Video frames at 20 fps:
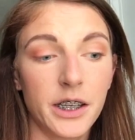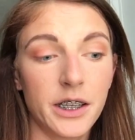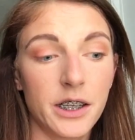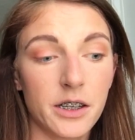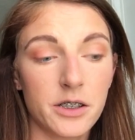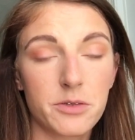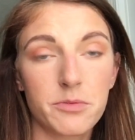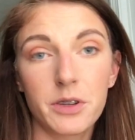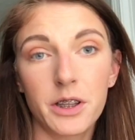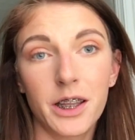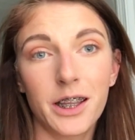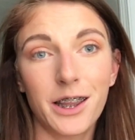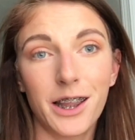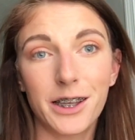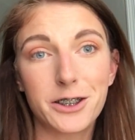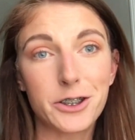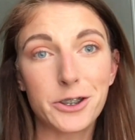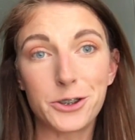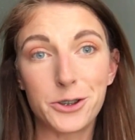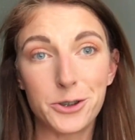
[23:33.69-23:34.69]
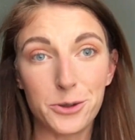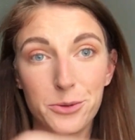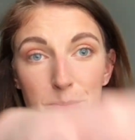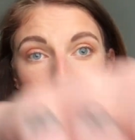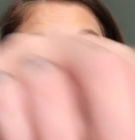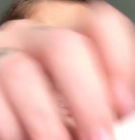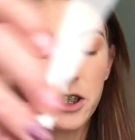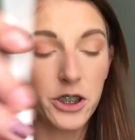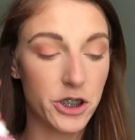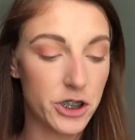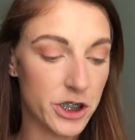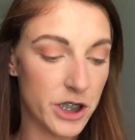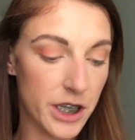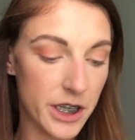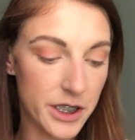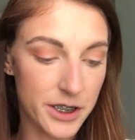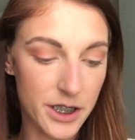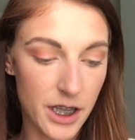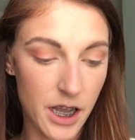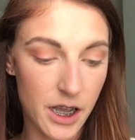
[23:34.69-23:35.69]
He doesn't really like to do much.
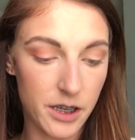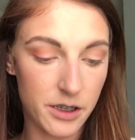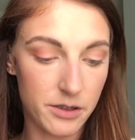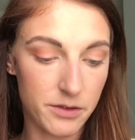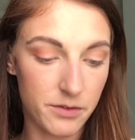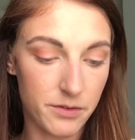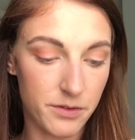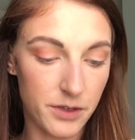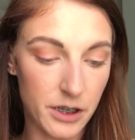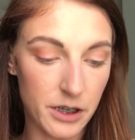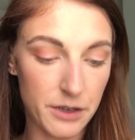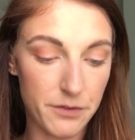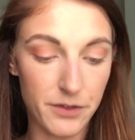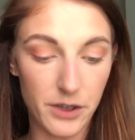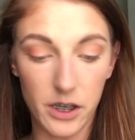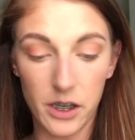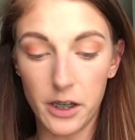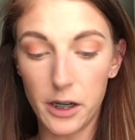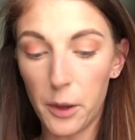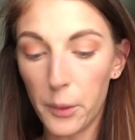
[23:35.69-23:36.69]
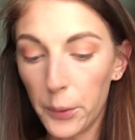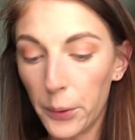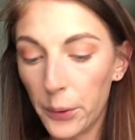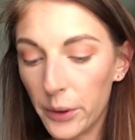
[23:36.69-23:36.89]
He's not very fun.